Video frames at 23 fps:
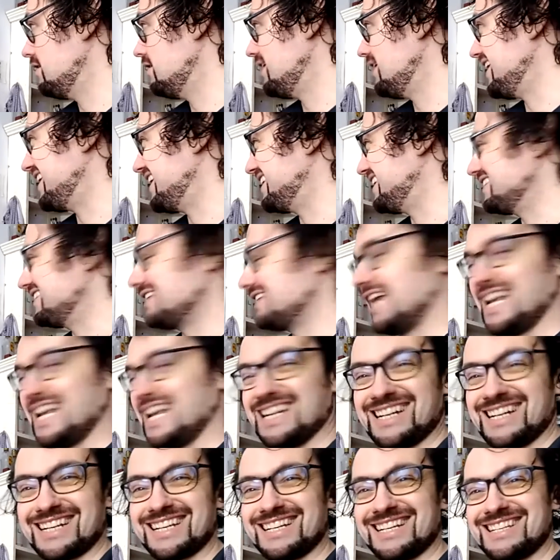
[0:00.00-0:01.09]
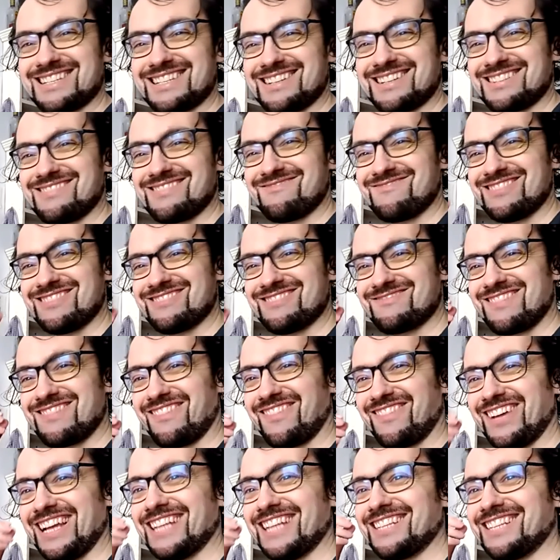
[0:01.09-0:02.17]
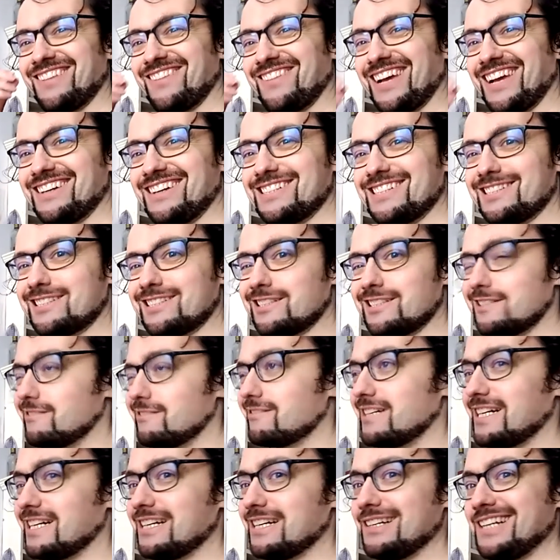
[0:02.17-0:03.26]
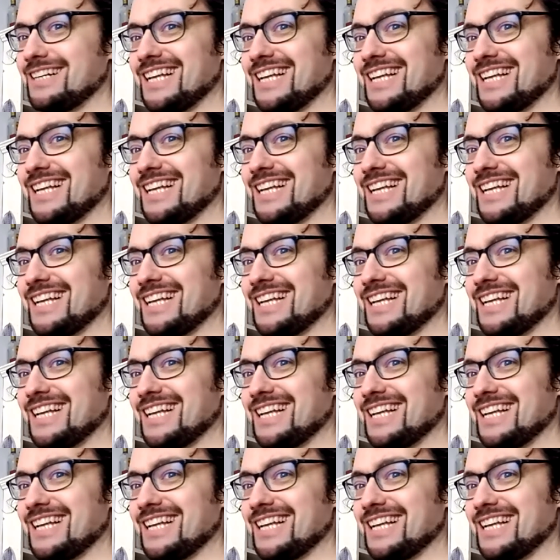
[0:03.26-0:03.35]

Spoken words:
and I can sort of move my face about and sort of like